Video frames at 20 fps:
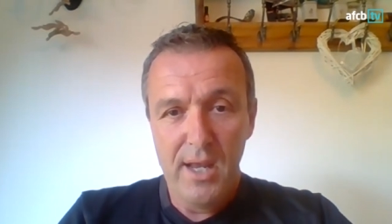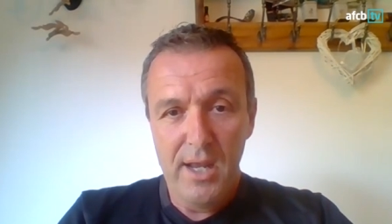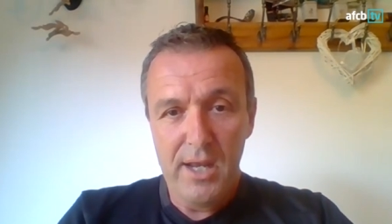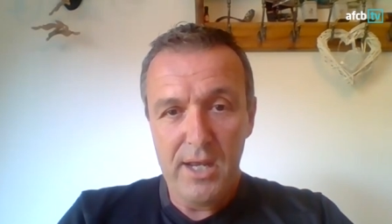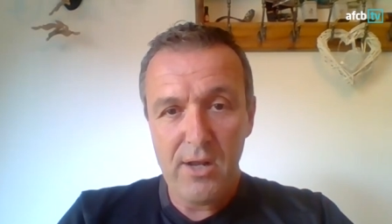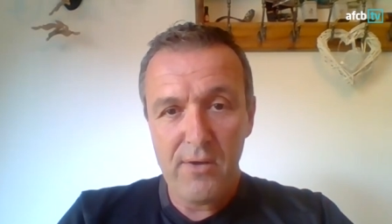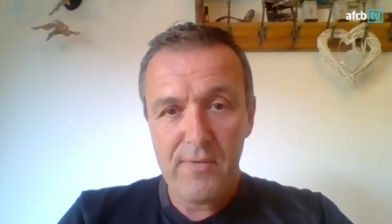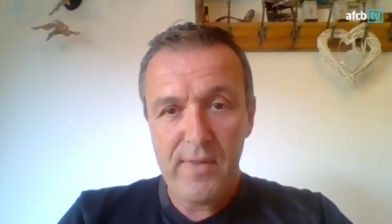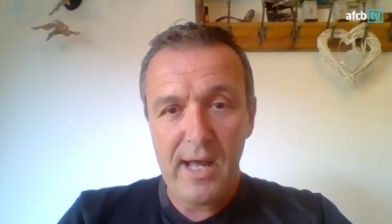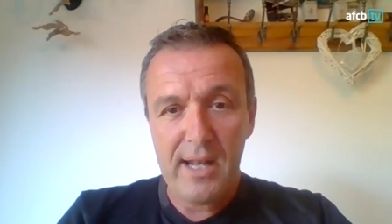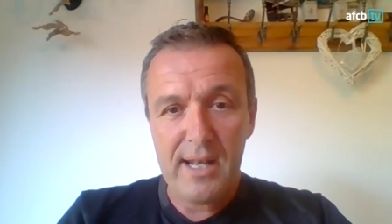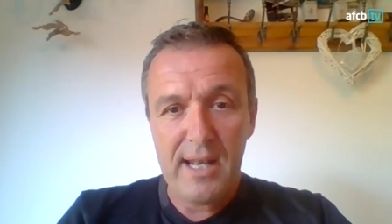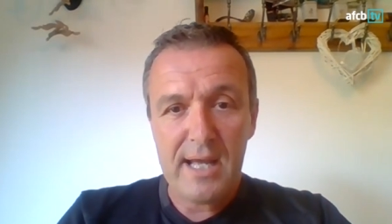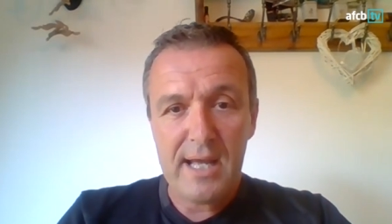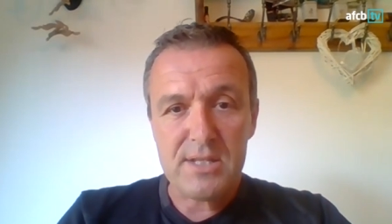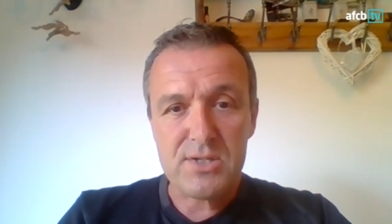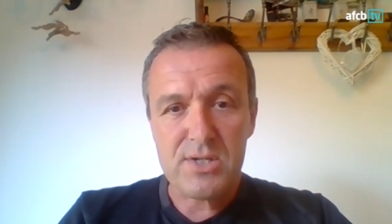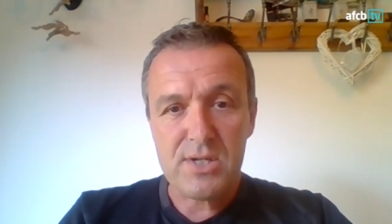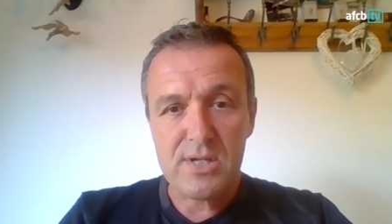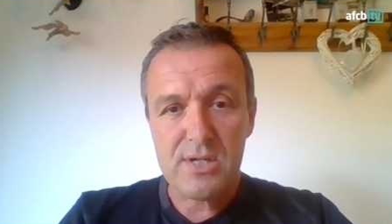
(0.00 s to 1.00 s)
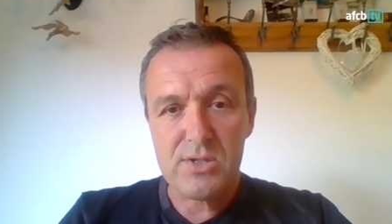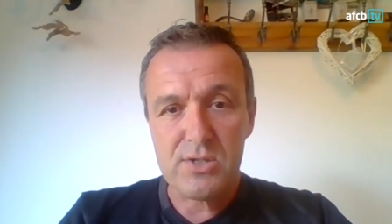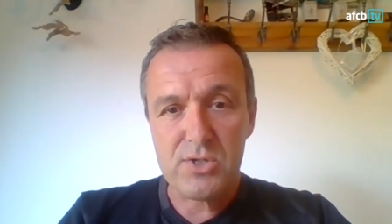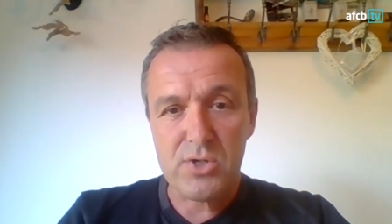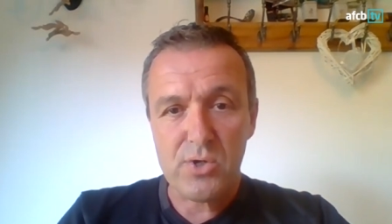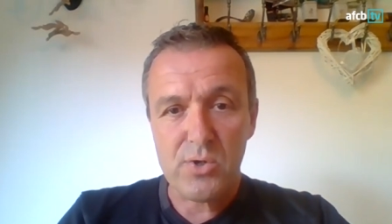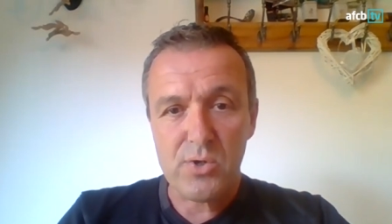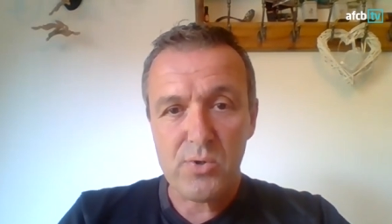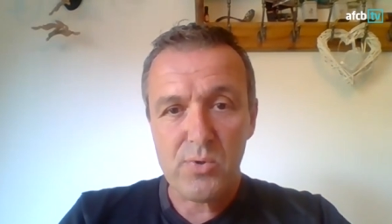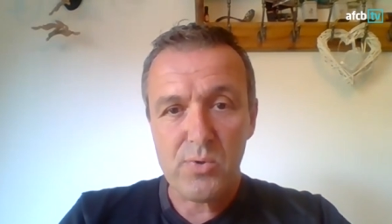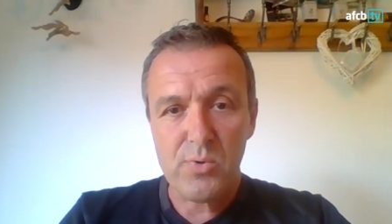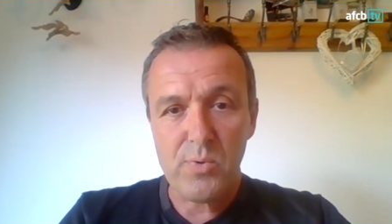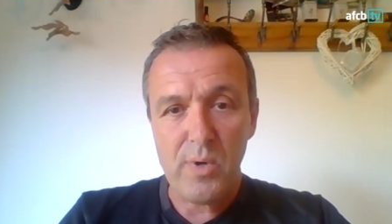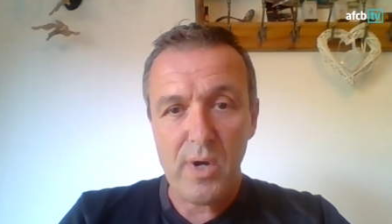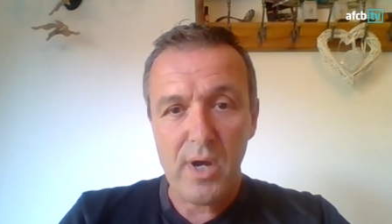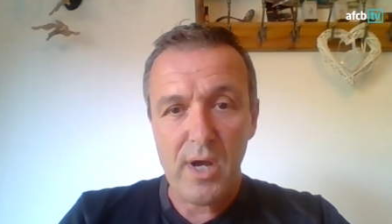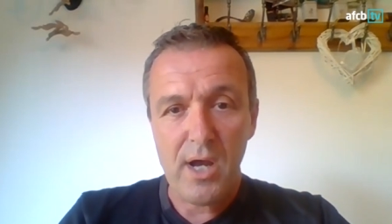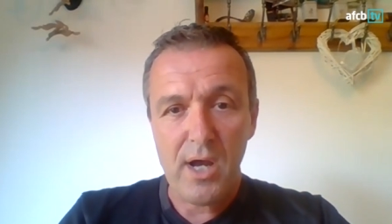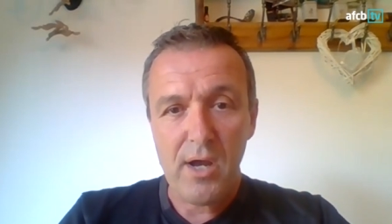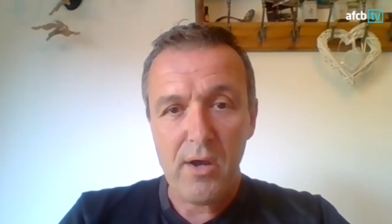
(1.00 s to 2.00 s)
You know, that led to
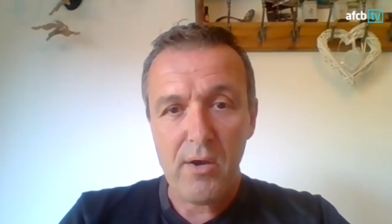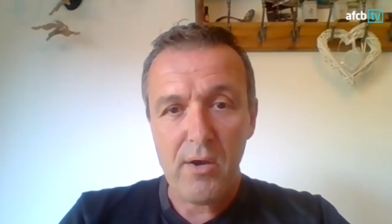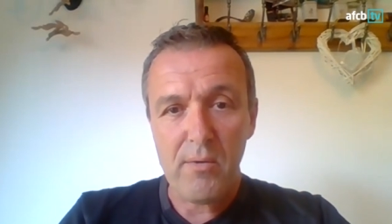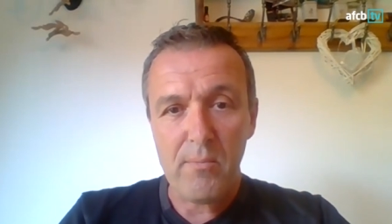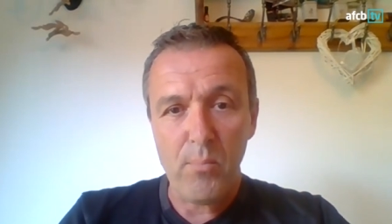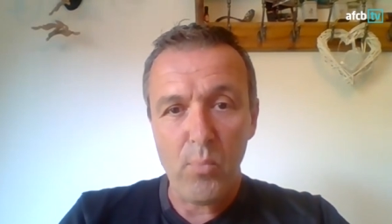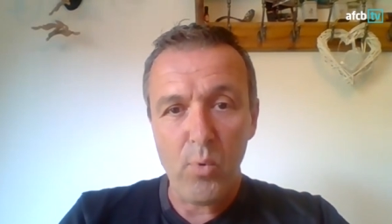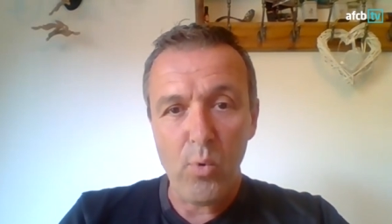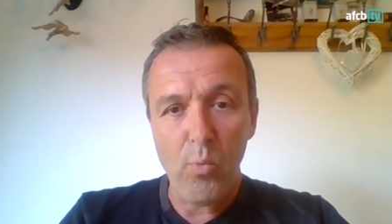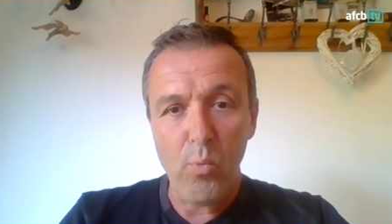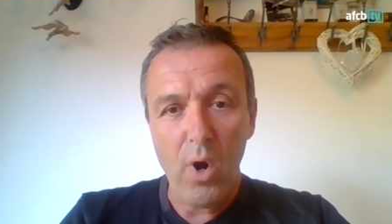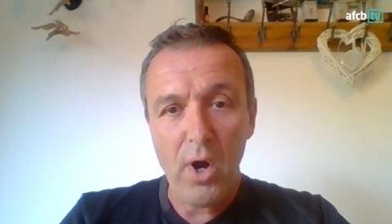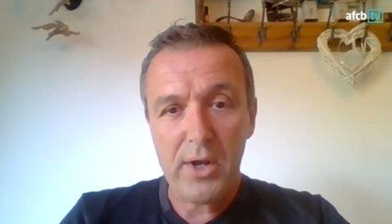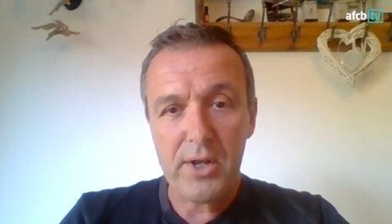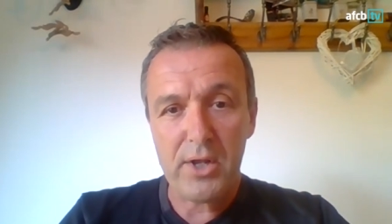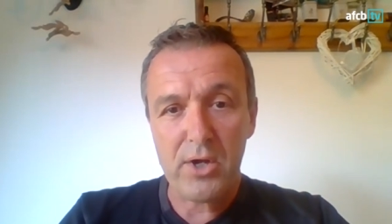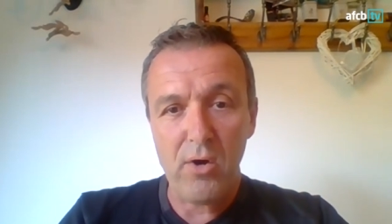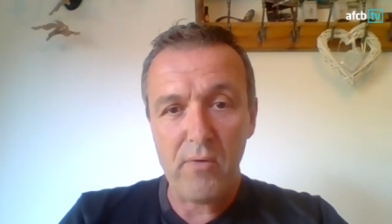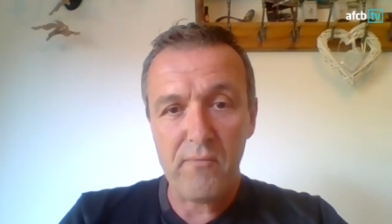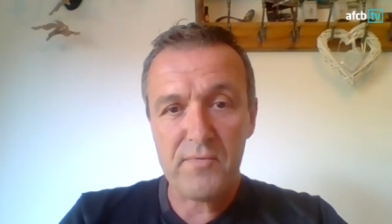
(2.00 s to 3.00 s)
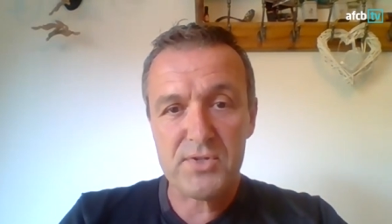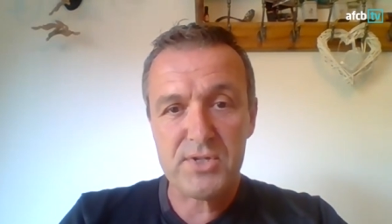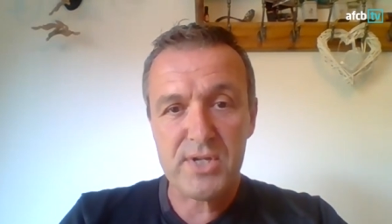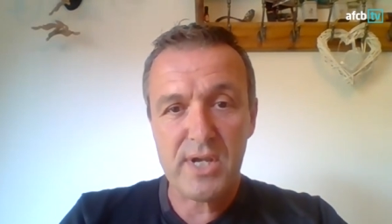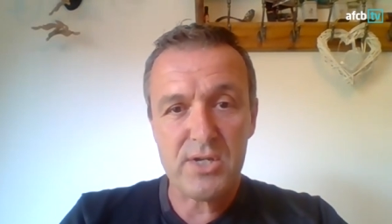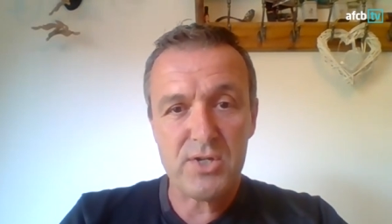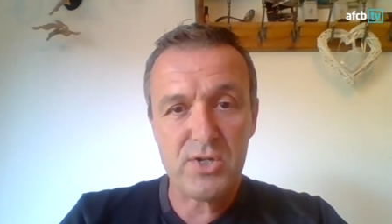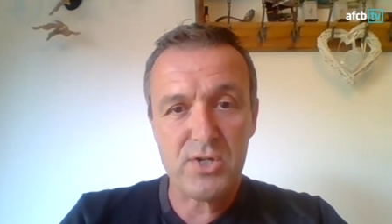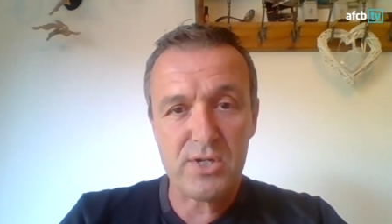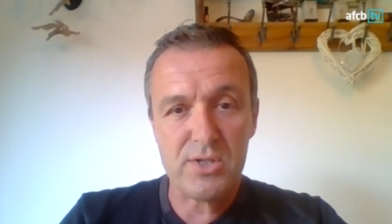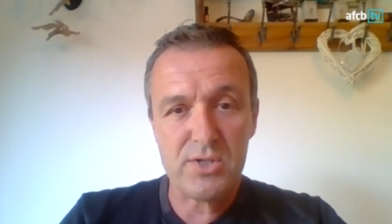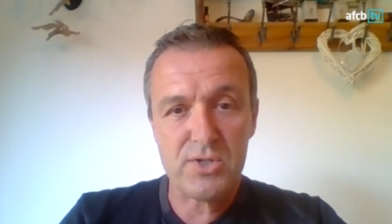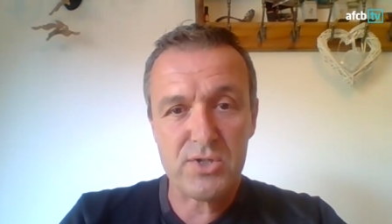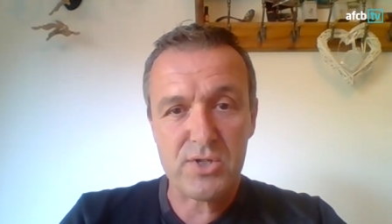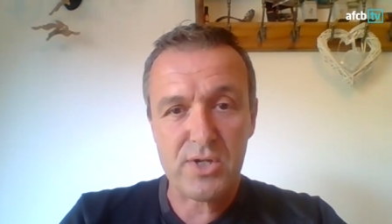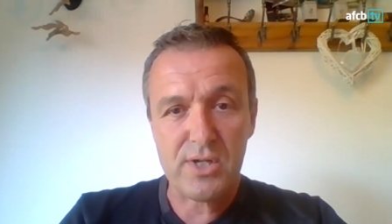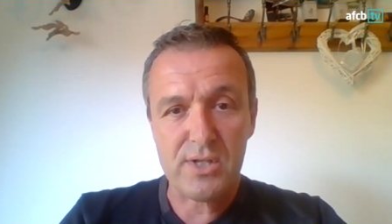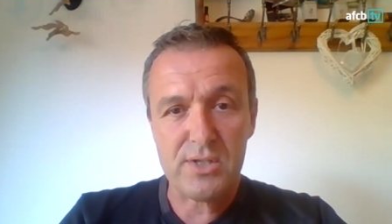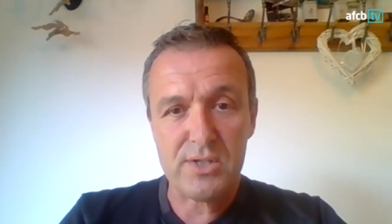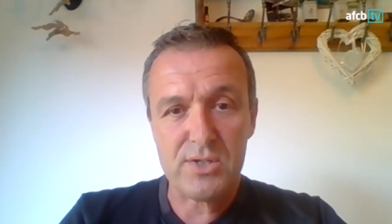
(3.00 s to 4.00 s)
more wider conversations,
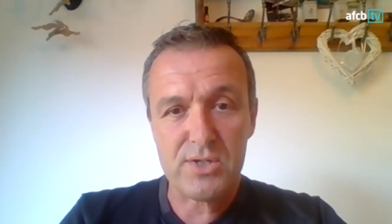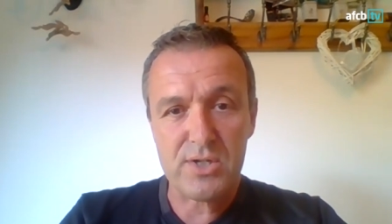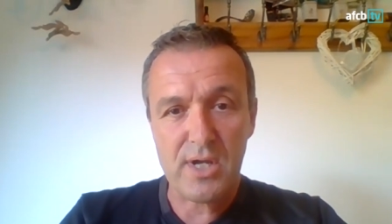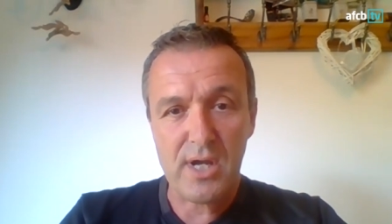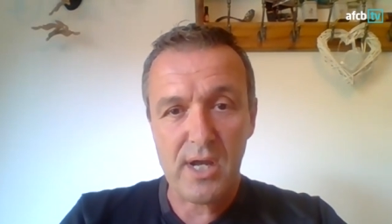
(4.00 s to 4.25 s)
and